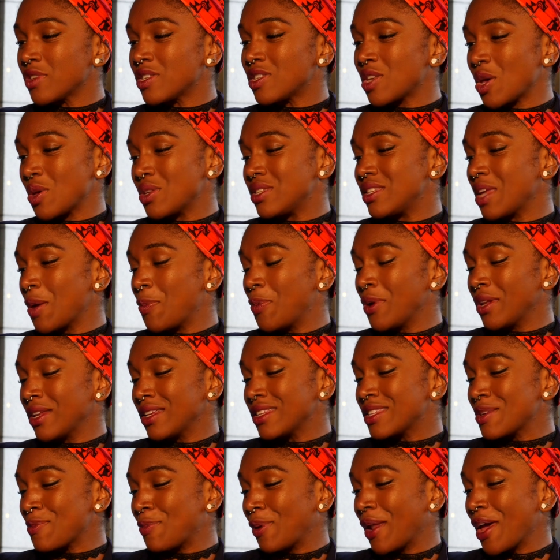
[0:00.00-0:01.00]
So stepping
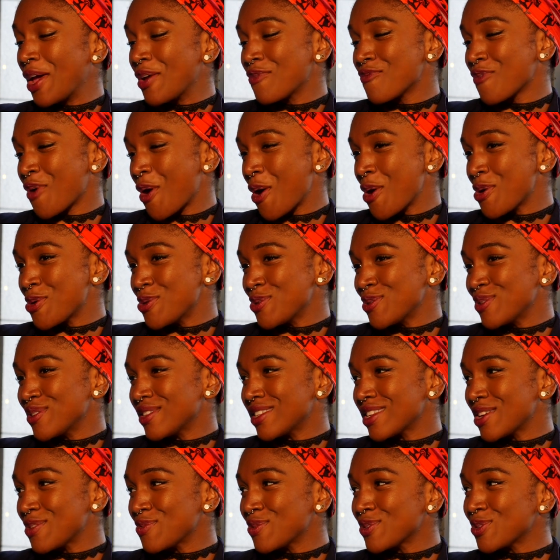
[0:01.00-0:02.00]
into playing
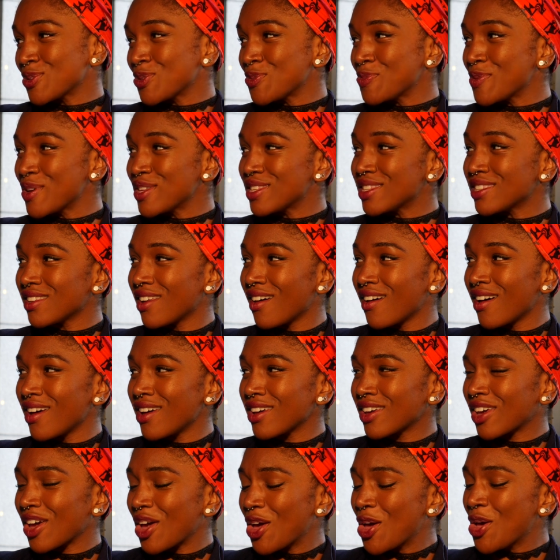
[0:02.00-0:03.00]
Rose, it was almost
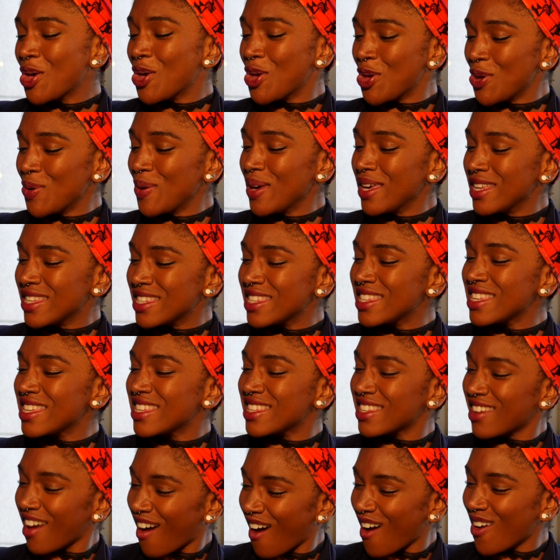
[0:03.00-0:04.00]
like, who is
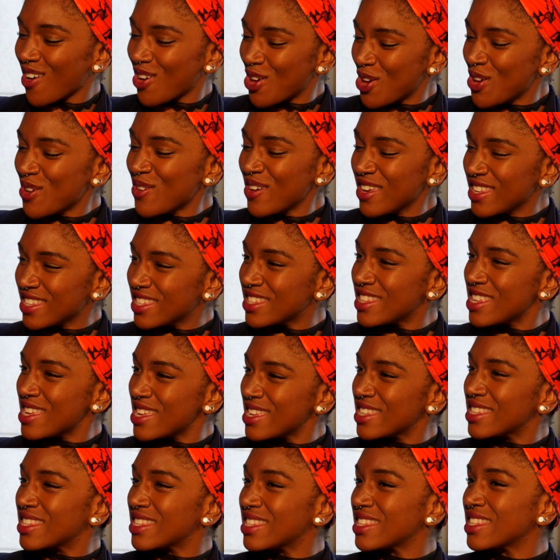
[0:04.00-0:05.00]
this girl? Who's
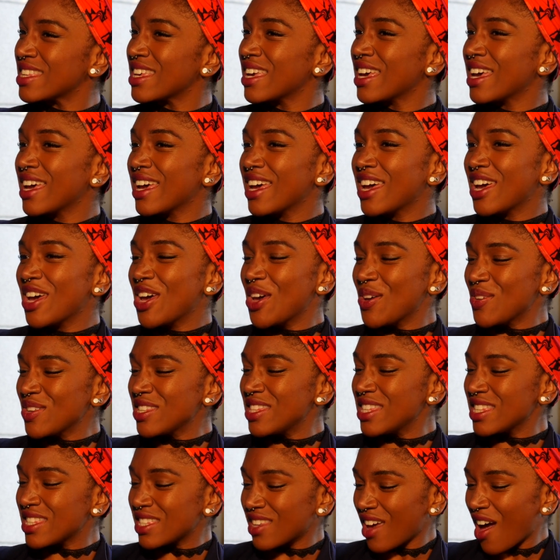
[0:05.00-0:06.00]

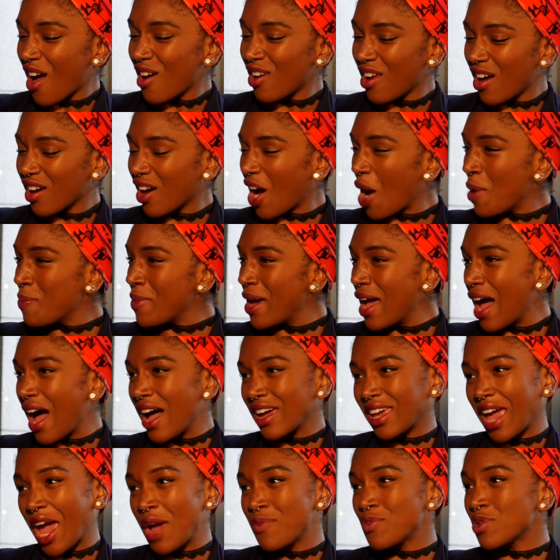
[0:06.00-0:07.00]
this girl? Like I
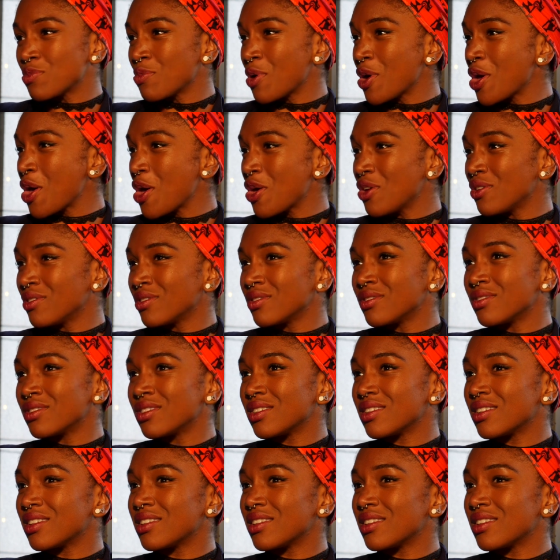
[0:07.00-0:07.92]
came with my own,